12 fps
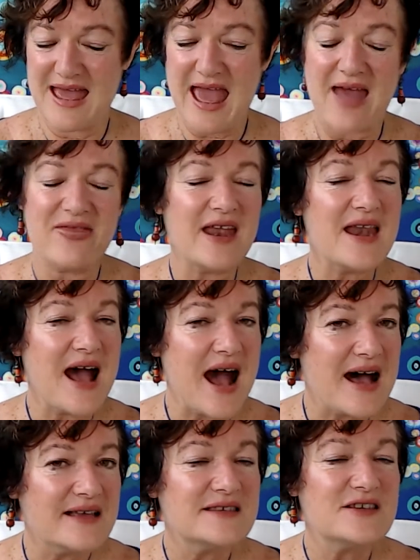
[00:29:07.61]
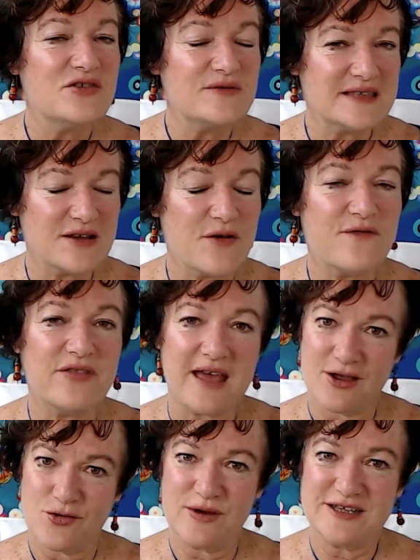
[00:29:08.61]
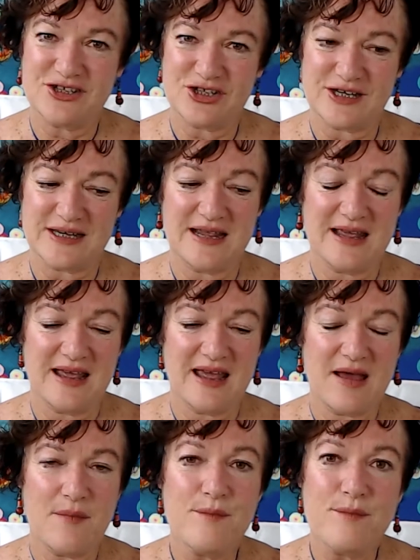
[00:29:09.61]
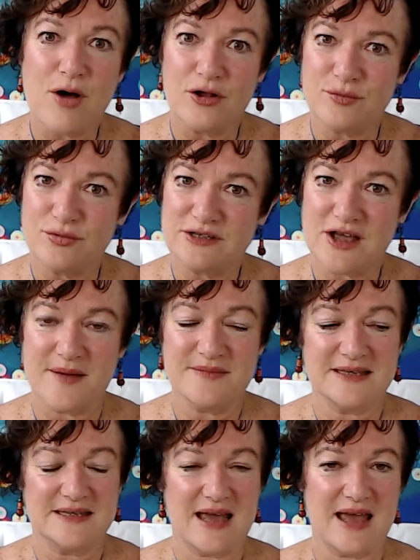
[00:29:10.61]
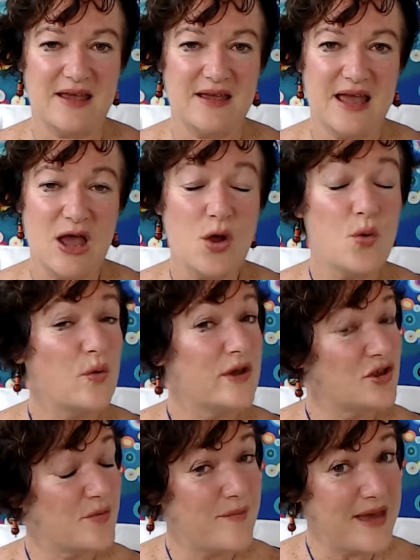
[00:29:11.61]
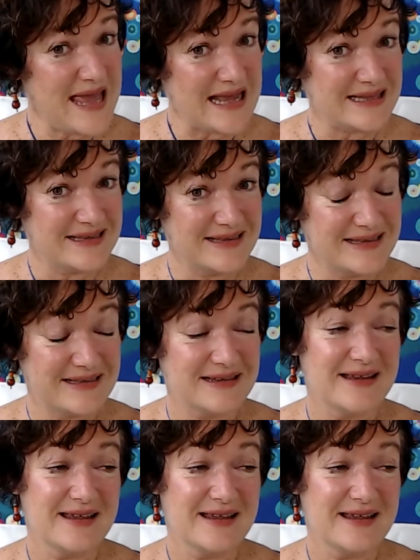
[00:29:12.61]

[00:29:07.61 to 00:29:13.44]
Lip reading: And then ask yourself that question multiple times a day, which means